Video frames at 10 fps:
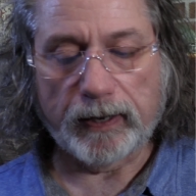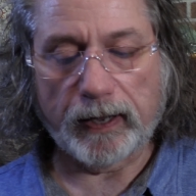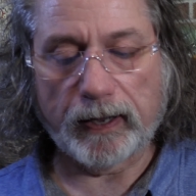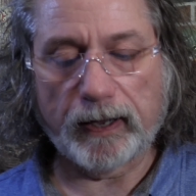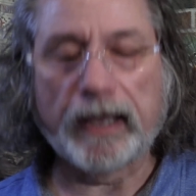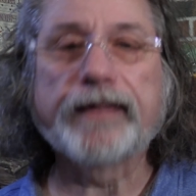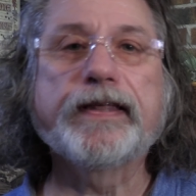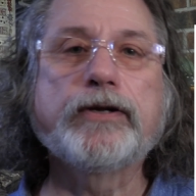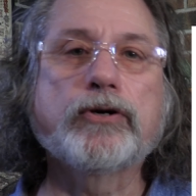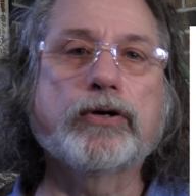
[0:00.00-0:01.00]
And
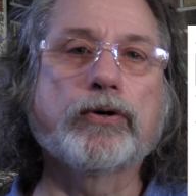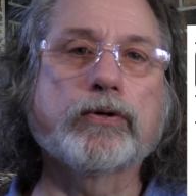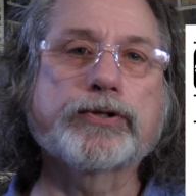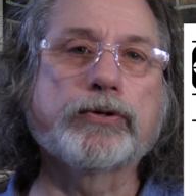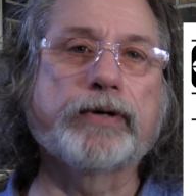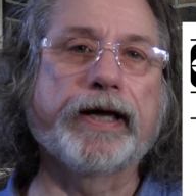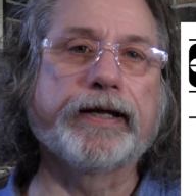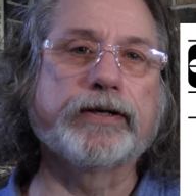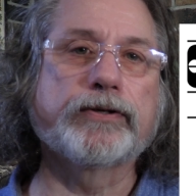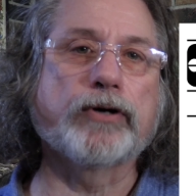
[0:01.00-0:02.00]
then you can also get
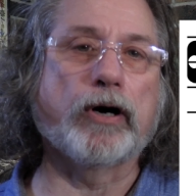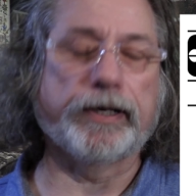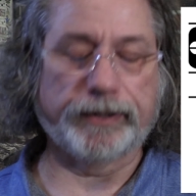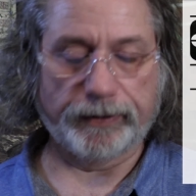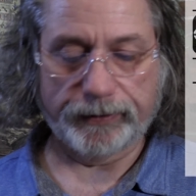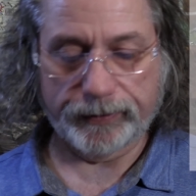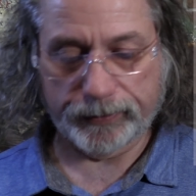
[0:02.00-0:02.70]
it dotted.